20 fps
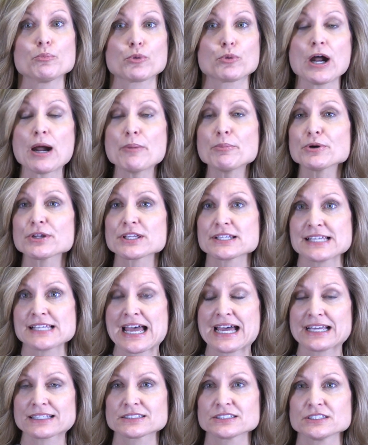Property
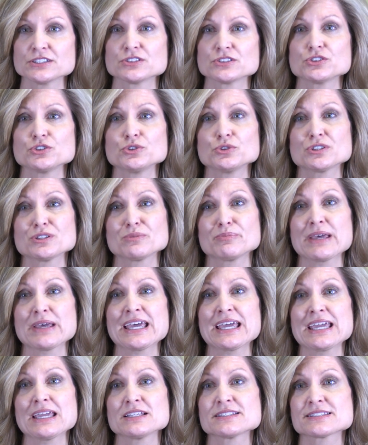taxes, you could
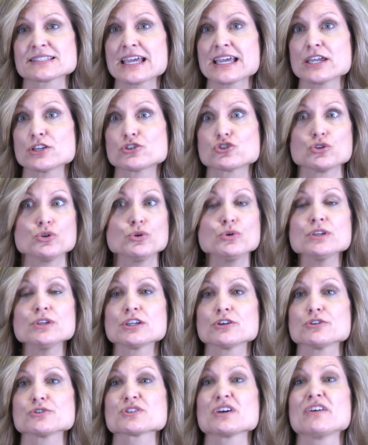pay, say, 2
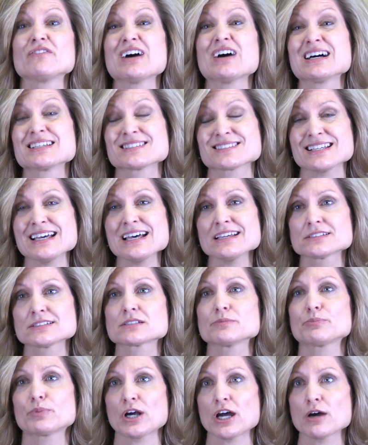years of
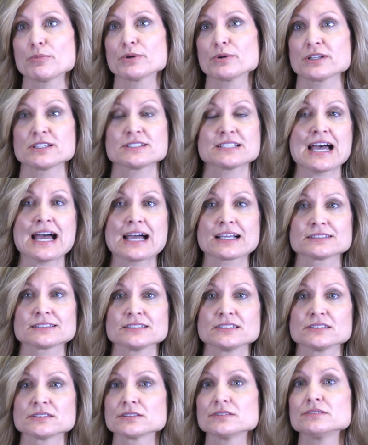assessed property
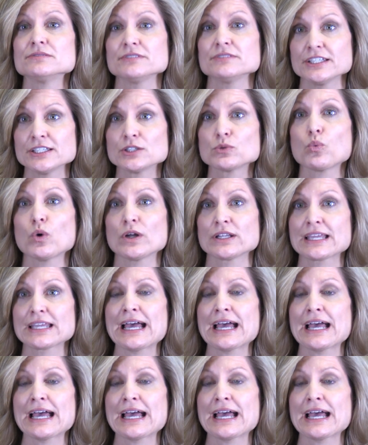taxes in one